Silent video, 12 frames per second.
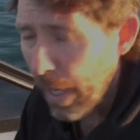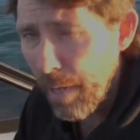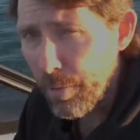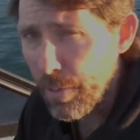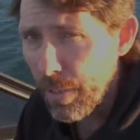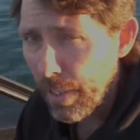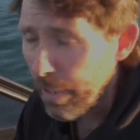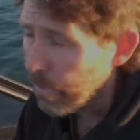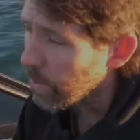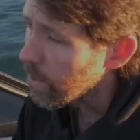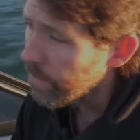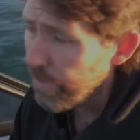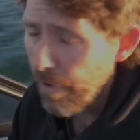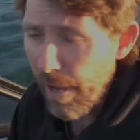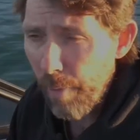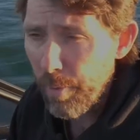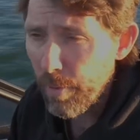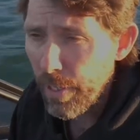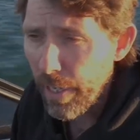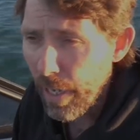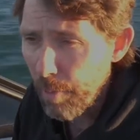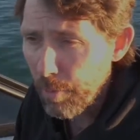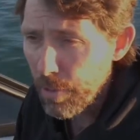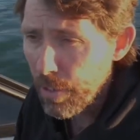cable steer, although I'm very happy with the
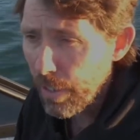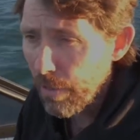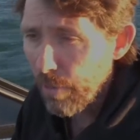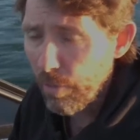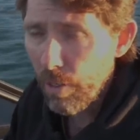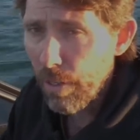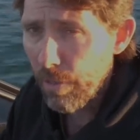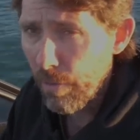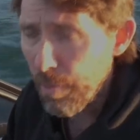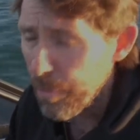cable steer I've got in the